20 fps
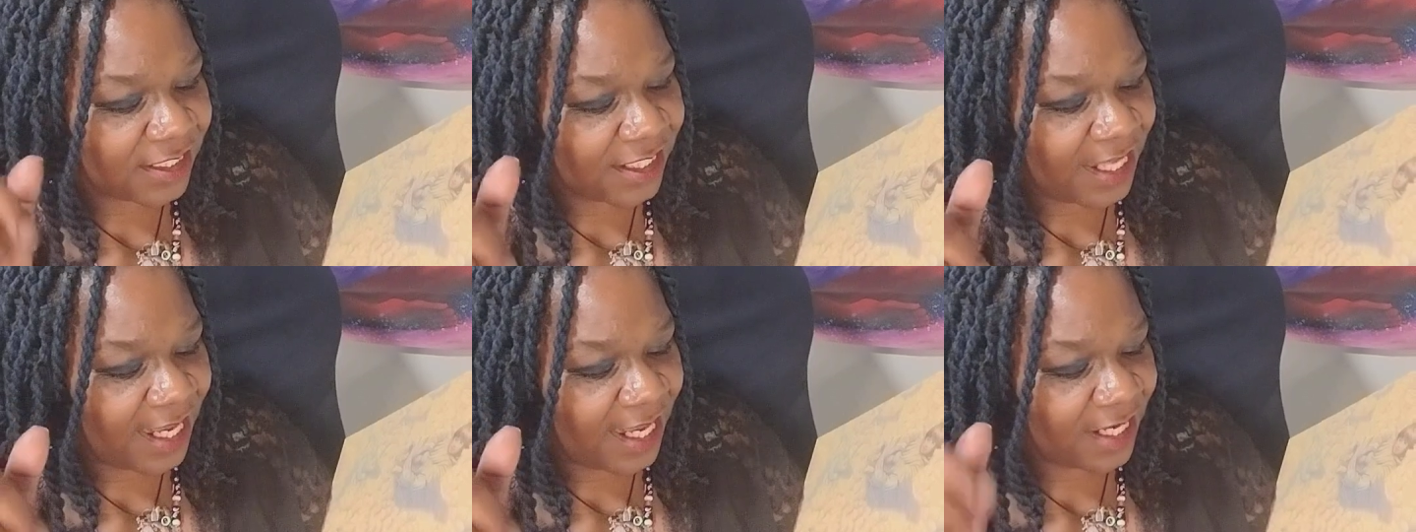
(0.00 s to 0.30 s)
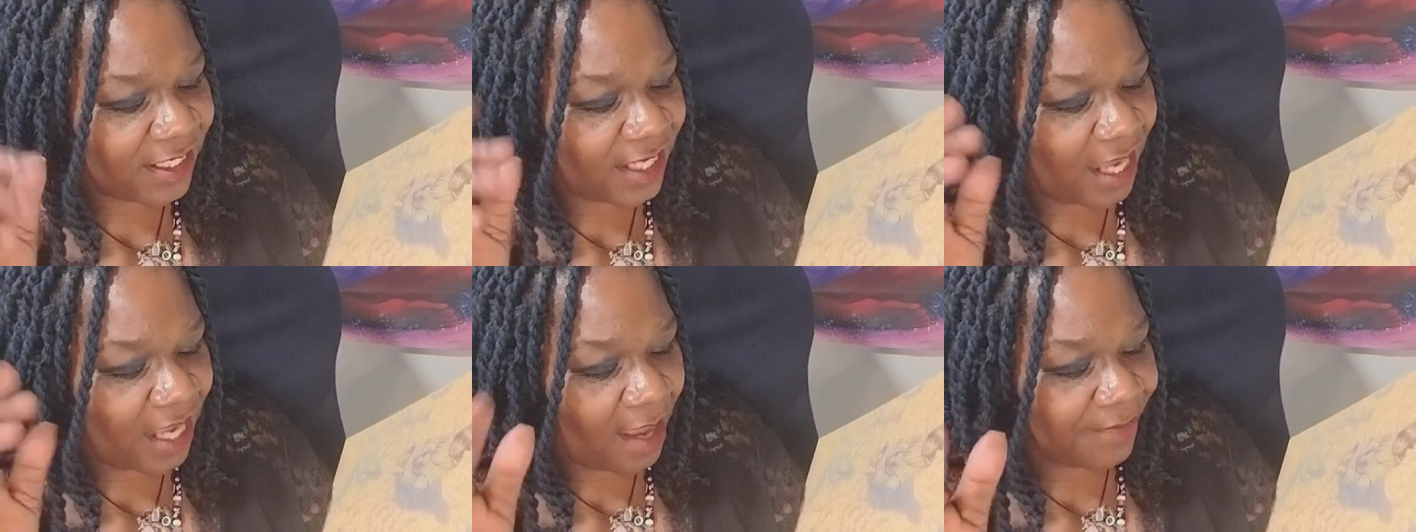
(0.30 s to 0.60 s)

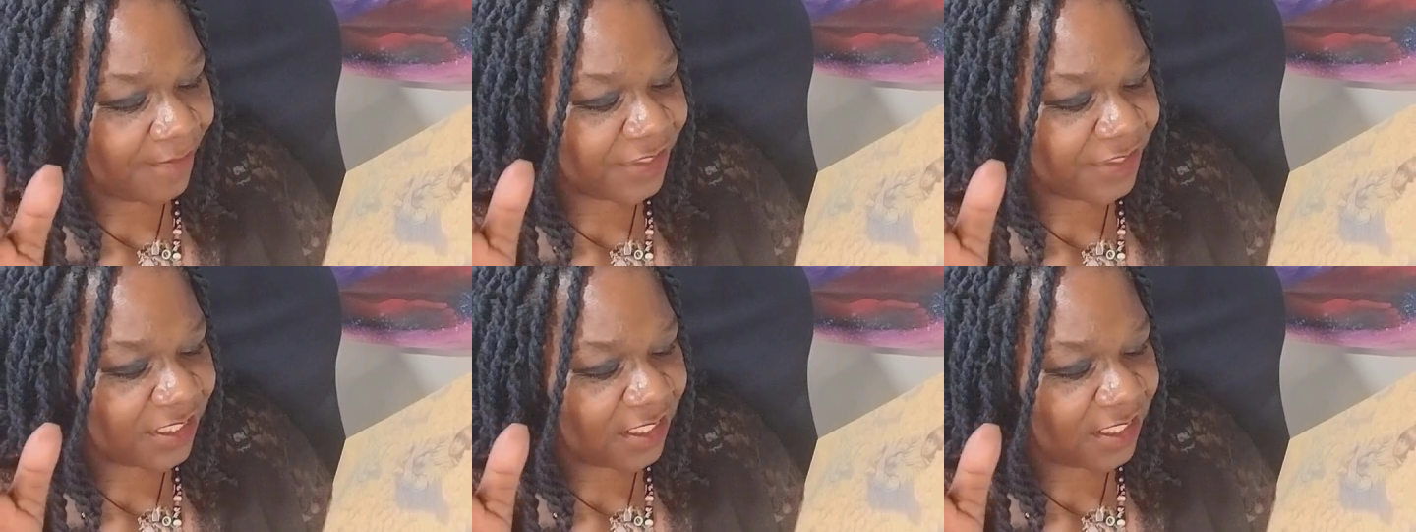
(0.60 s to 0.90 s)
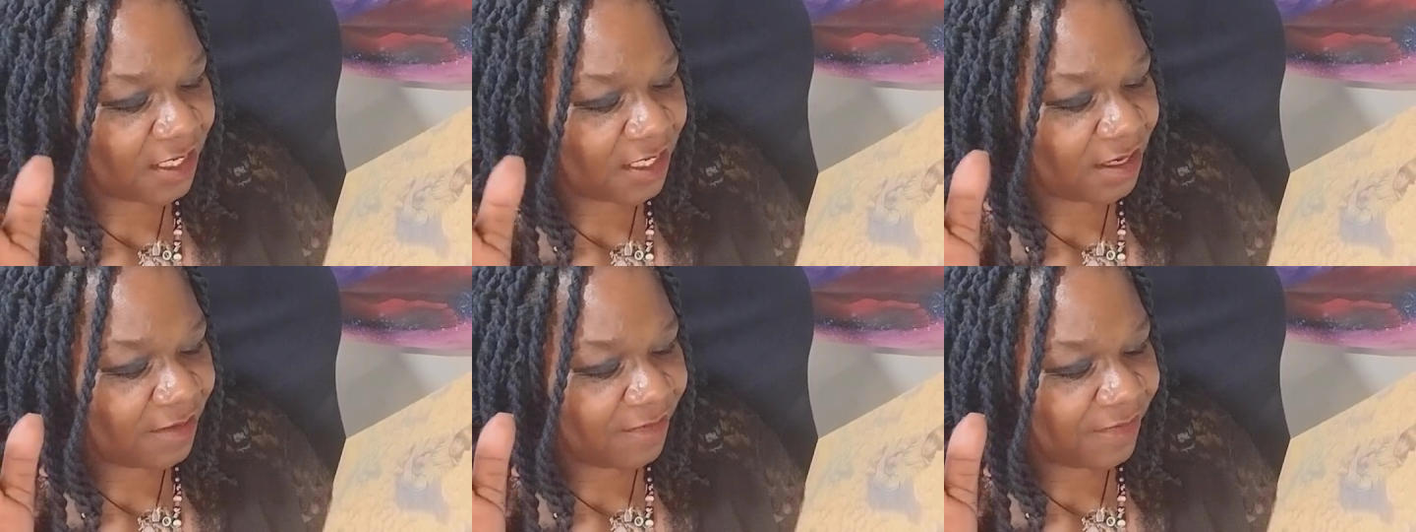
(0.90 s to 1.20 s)
the exact
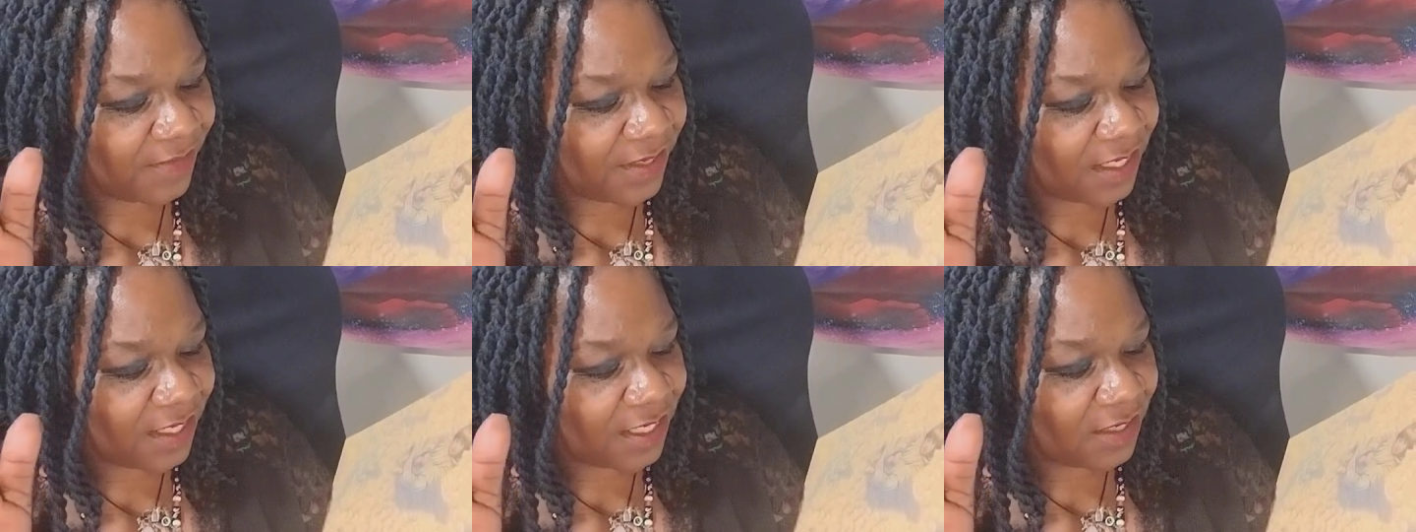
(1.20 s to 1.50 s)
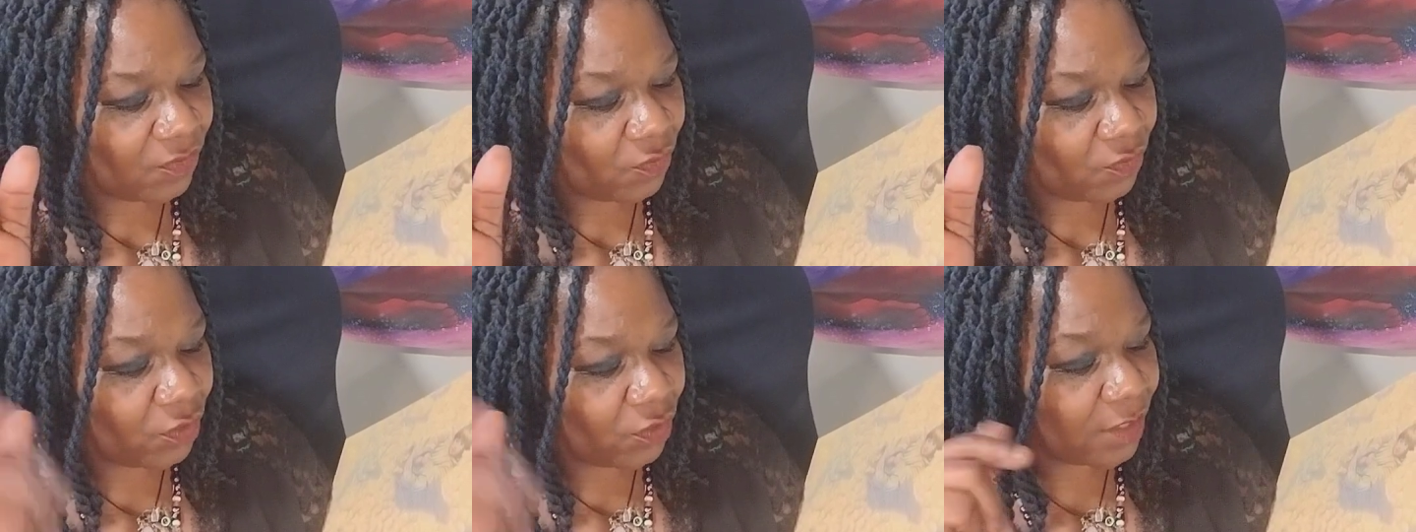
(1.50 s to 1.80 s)
opposite
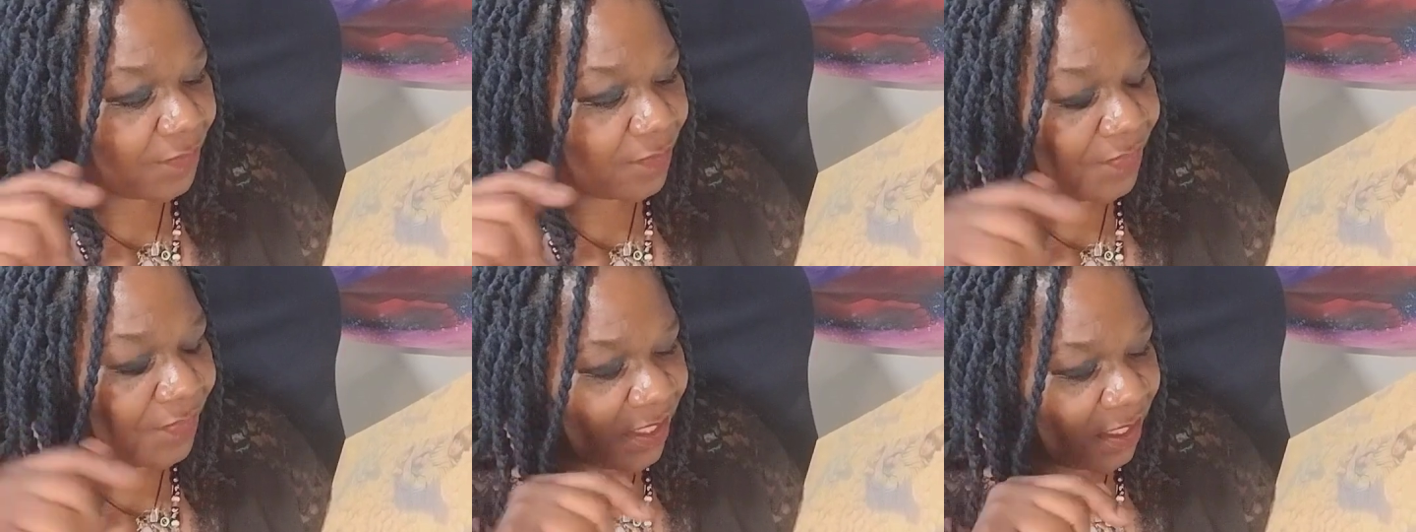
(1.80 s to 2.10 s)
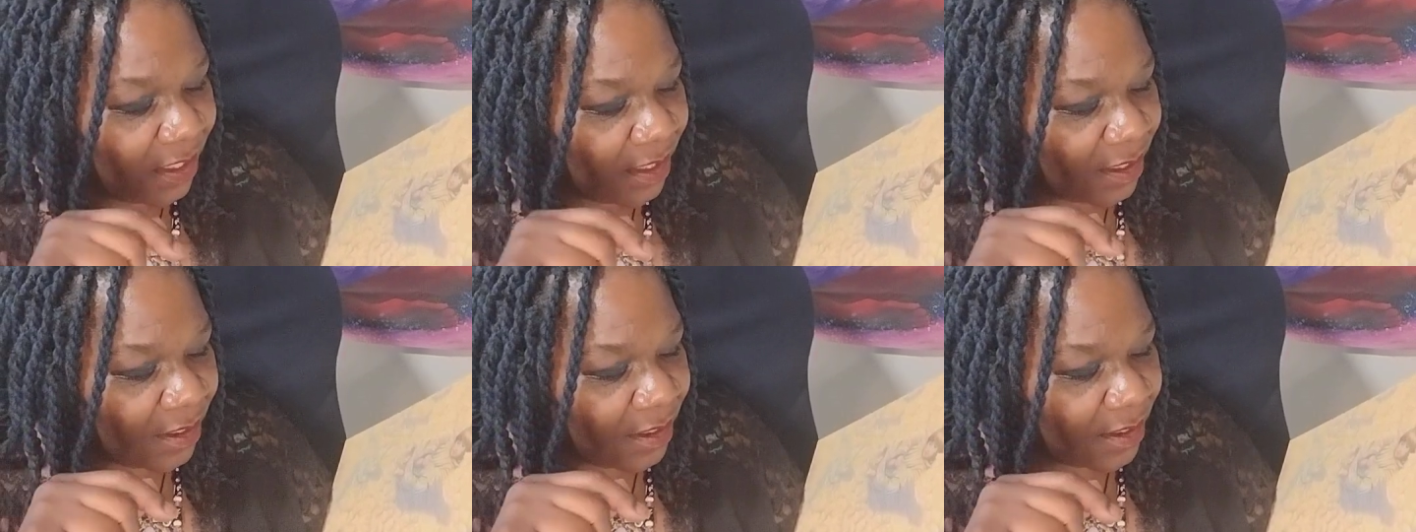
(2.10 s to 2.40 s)
of it
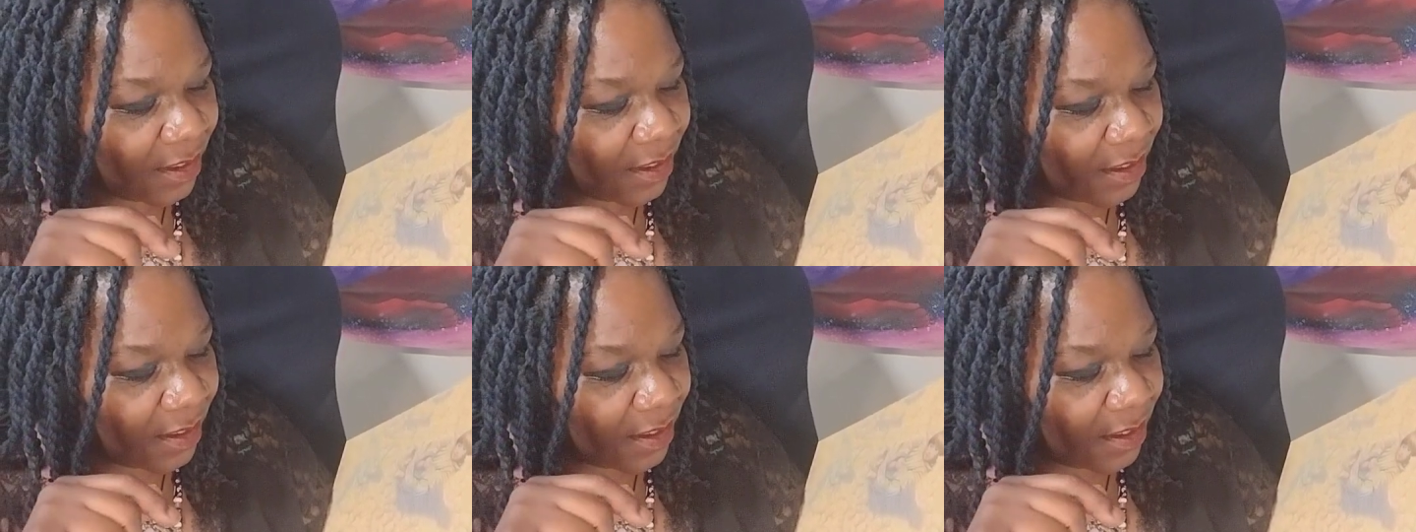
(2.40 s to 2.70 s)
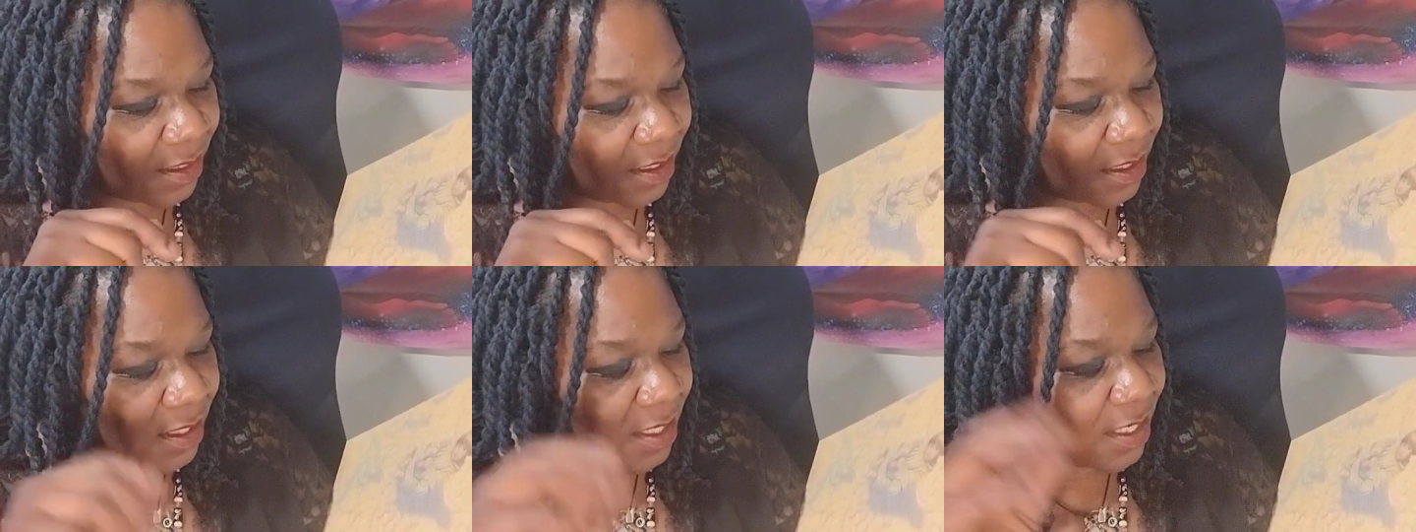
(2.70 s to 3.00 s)
will
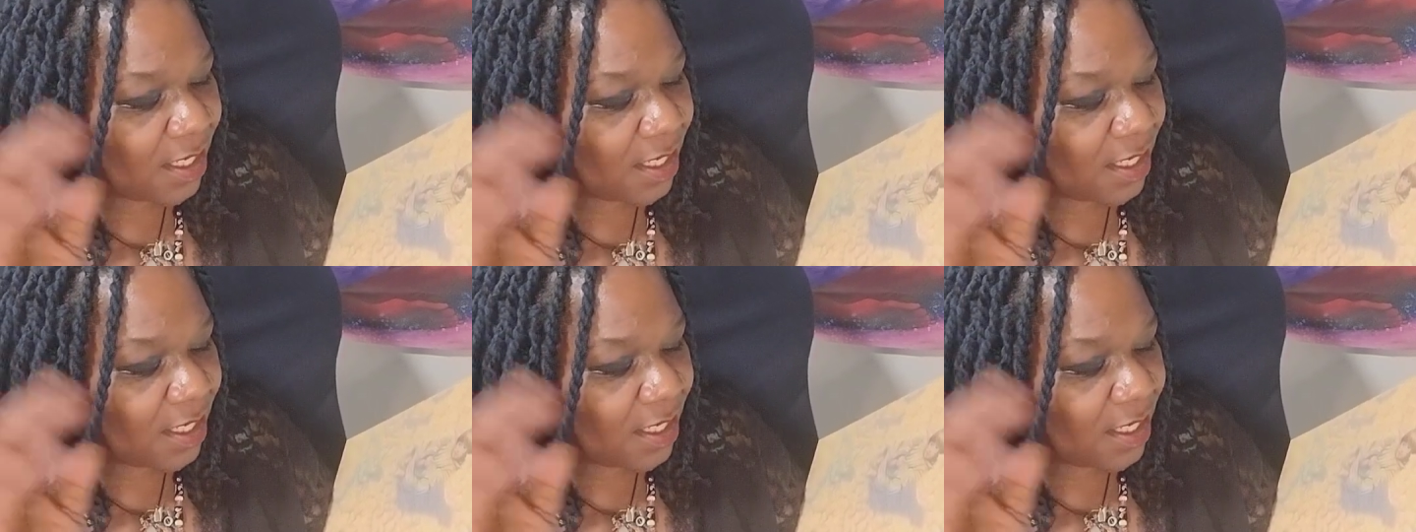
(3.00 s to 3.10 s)
appear.